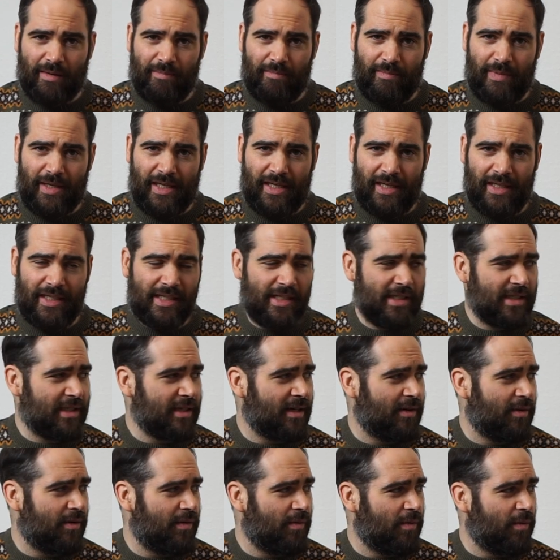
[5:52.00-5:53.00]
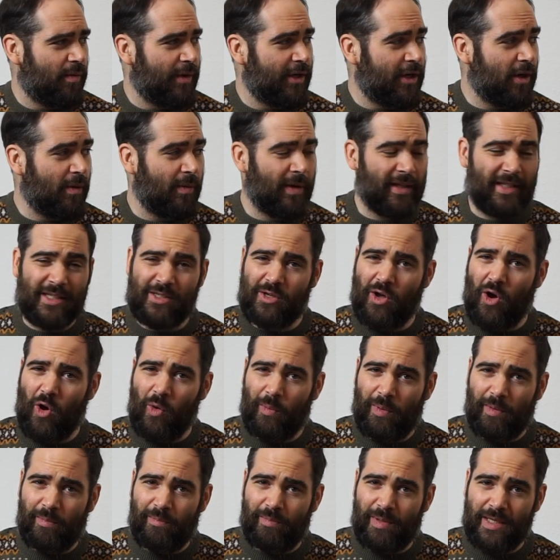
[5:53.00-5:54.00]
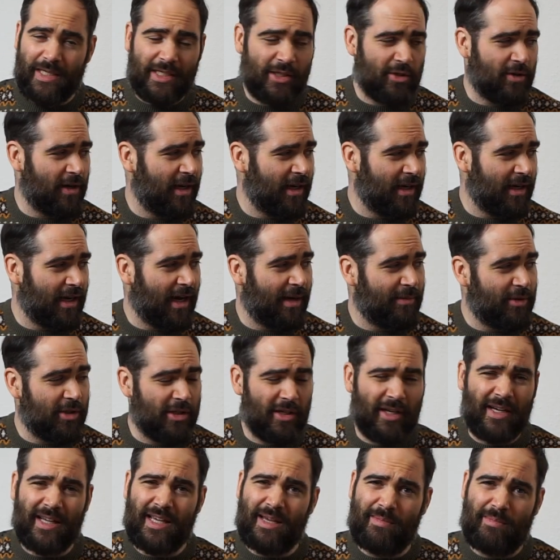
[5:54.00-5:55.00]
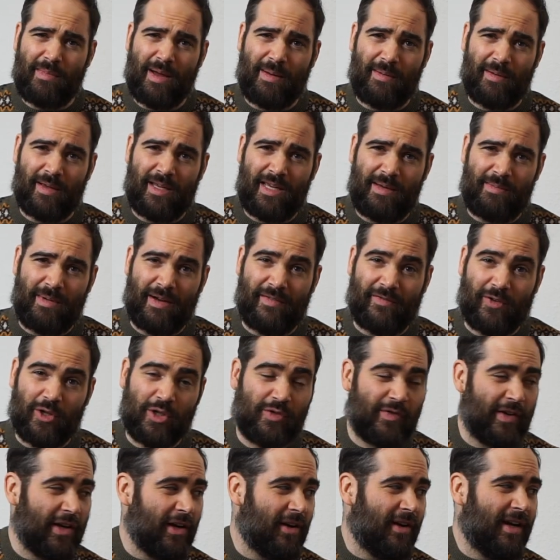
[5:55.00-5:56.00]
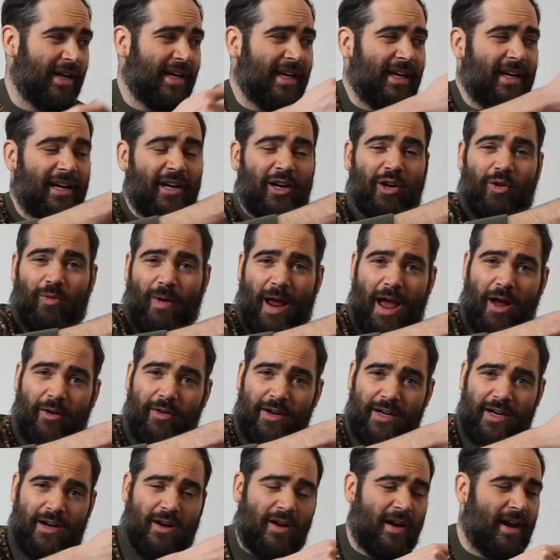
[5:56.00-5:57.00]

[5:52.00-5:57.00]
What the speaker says: because we don't want this open B string, I'm just going to keep my first finger in and around here.